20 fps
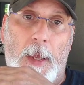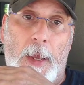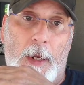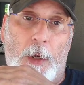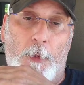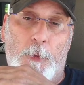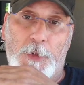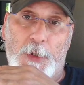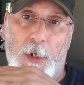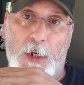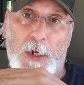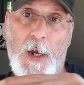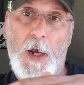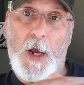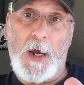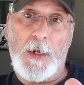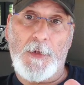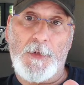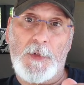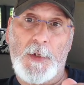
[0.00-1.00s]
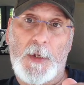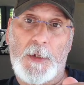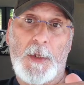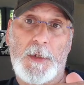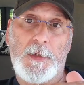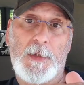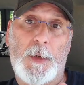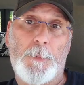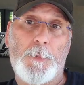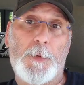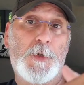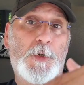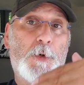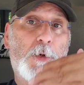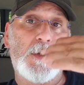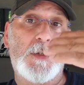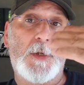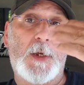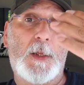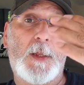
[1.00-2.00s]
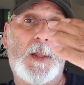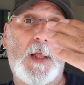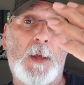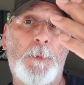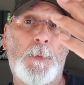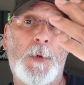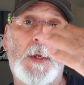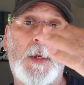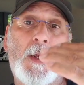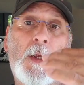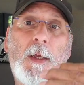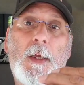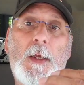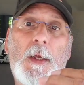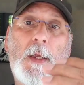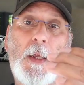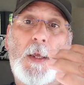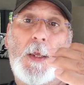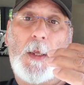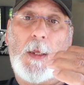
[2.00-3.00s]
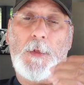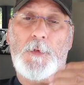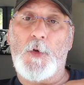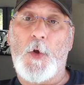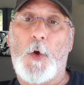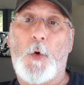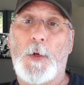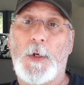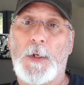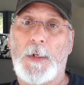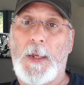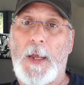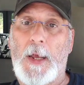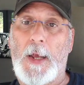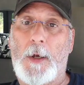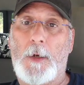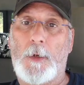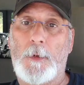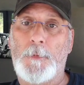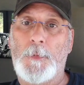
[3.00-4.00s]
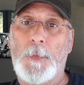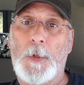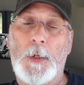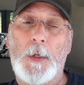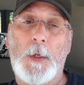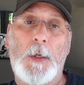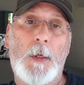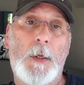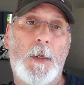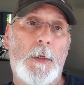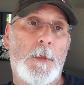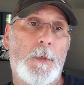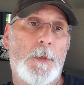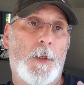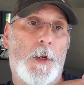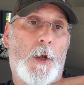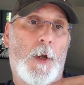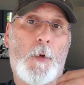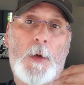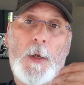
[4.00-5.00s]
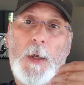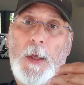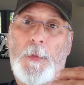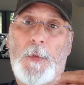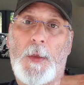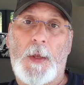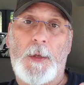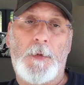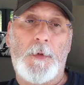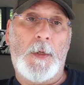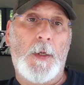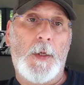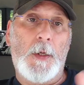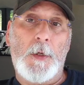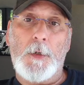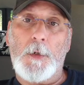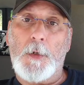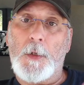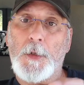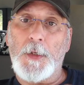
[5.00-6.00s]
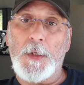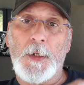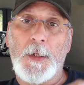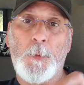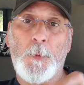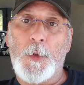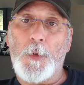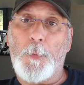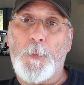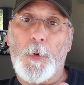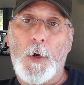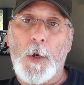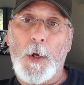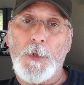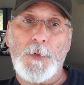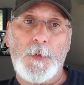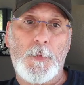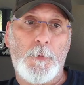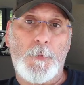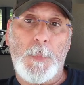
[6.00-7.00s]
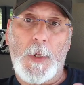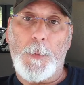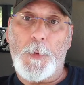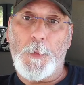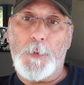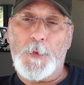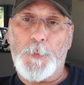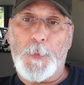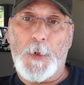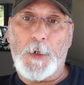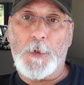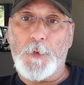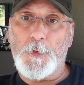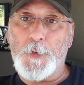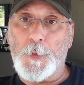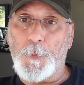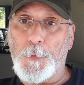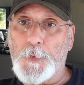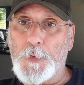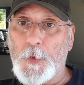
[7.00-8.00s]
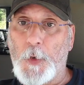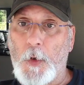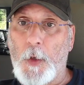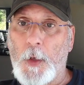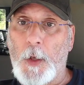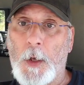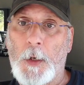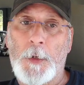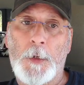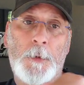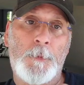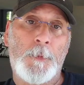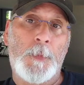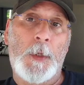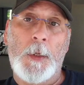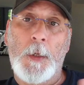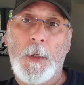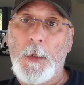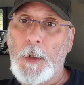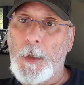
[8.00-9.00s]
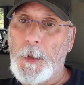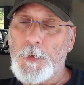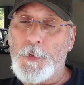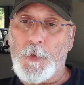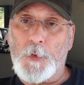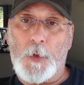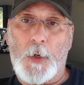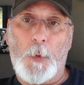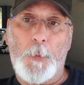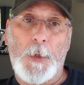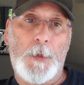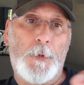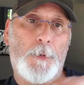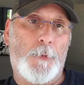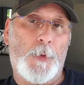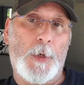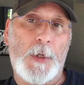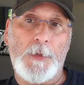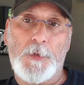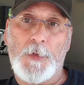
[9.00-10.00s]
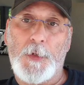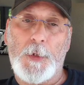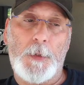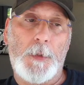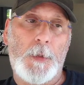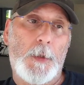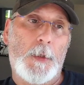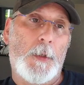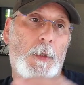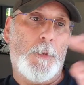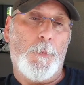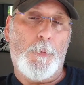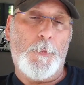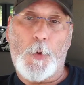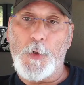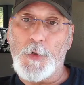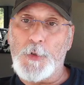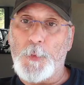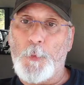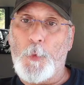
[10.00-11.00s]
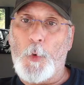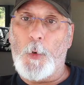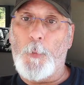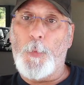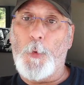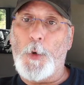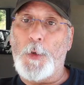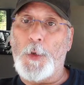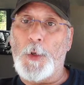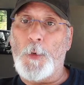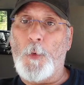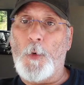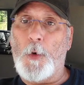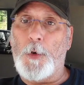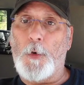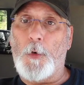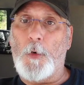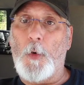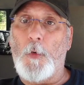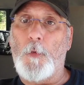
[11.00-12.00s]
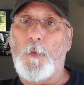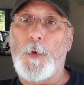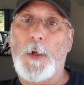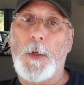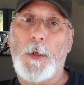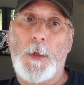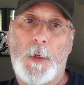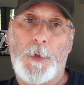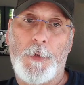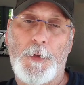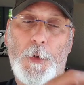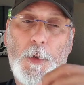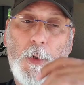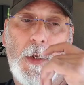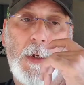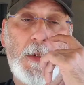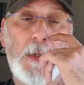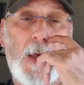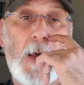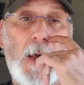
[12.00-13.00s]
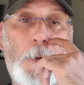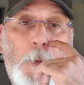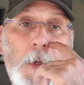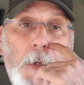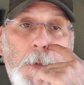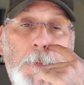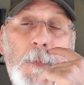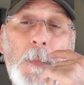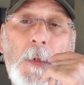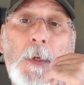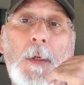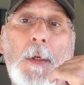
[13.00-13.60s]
and it was a constant, and the temperature isn't climbing, it's going down. You know, and then clean them with a brush, maybe sprinkle some salt on them, scrub it, rinse it, pour some more boiling water over it, and do it that way.